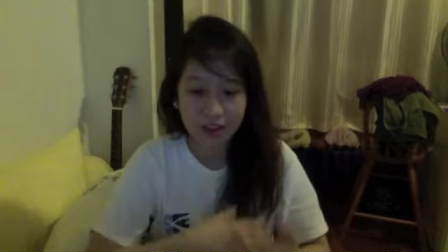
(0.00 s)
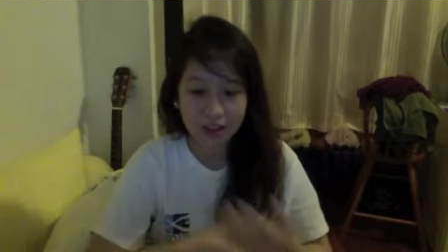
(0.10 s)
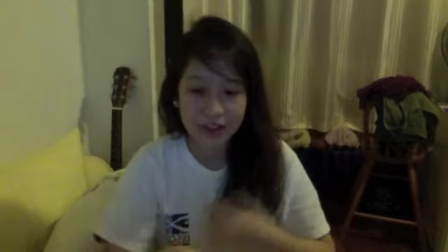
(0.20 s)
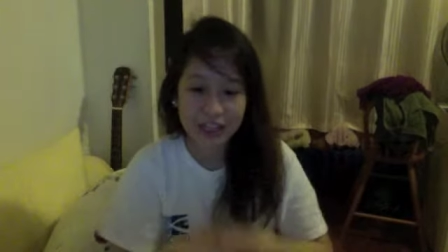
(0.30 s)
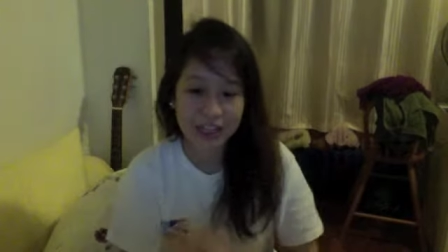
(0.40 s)

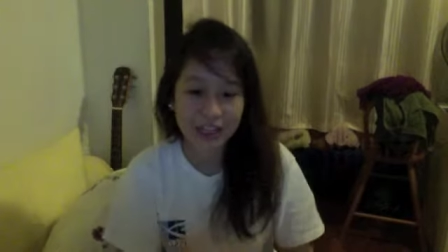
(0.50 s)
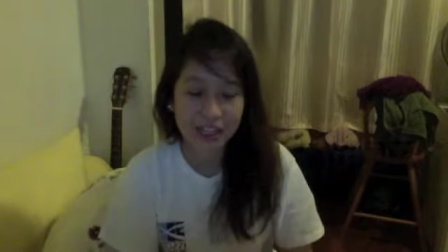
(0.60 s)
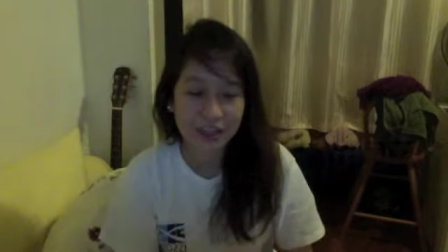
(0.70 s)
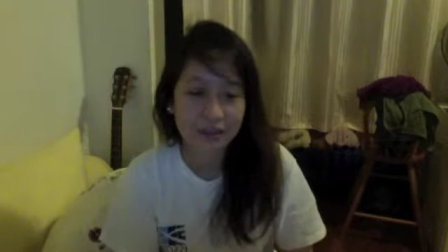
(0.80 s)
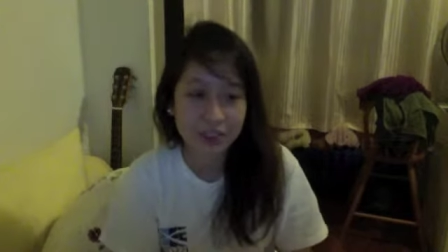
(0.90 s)
the fact that they
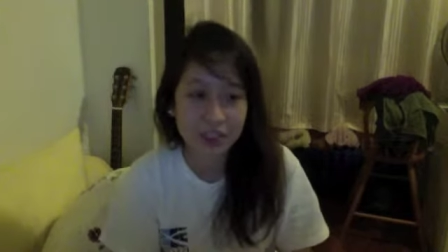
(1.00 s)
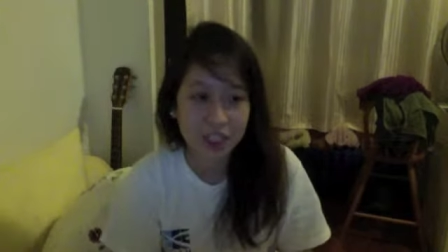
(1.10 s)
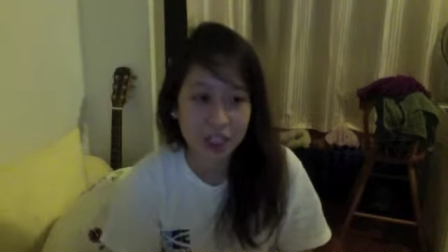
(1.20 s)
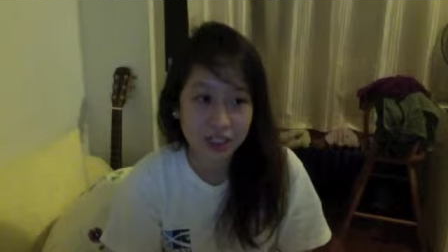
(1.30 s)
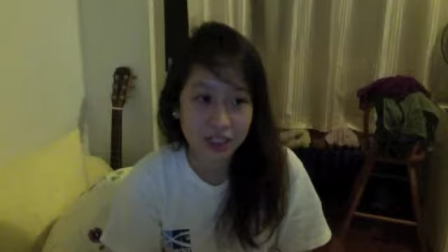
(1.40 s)
gave us a
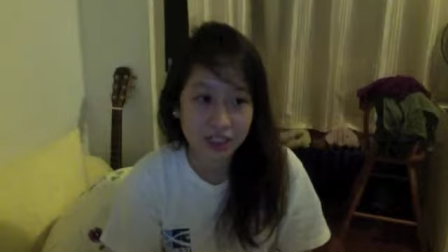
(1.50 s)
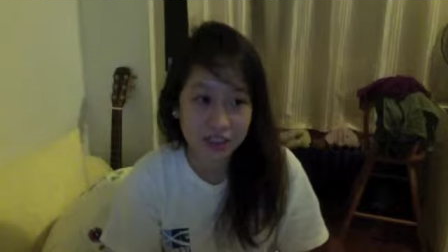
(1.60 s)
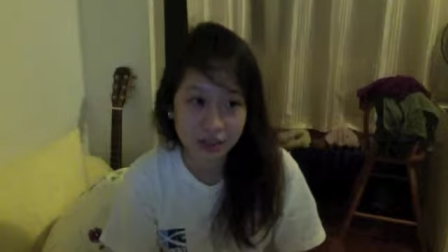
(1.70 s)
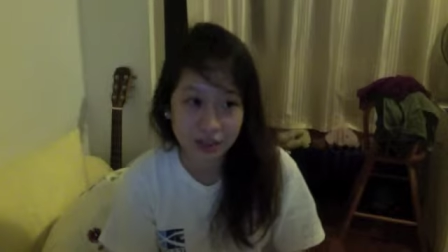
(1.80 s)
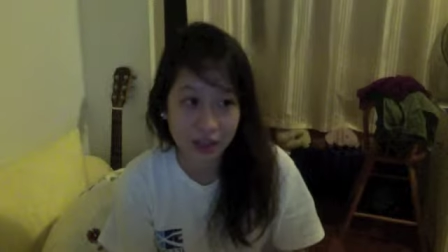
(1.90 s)
chance
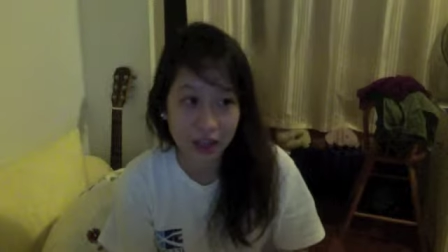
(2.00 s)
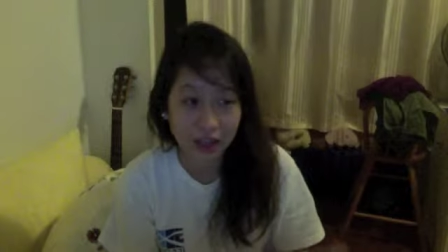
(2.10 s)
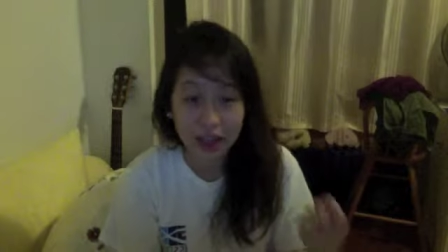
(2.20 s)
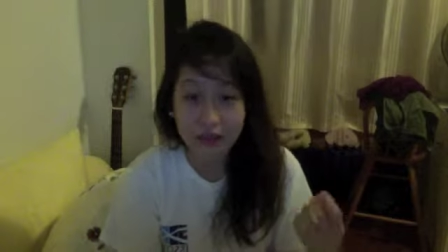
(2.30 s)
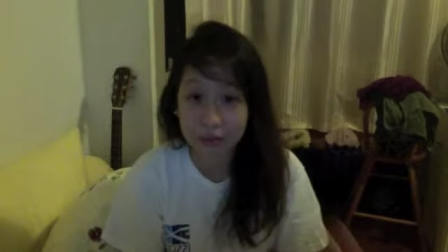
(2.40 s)
to like
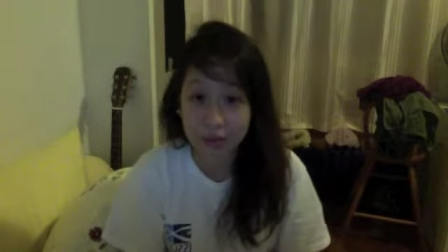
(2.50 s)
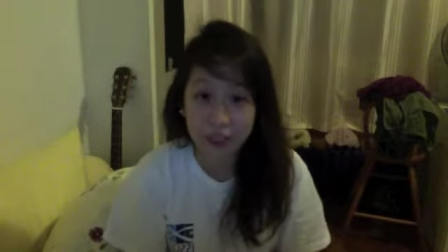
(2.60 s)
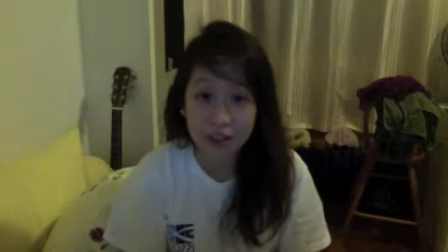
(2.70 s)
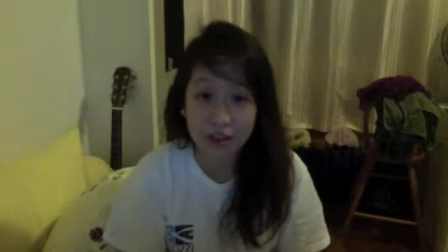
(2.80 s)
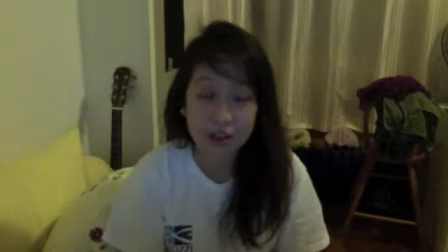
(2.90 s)
have a meal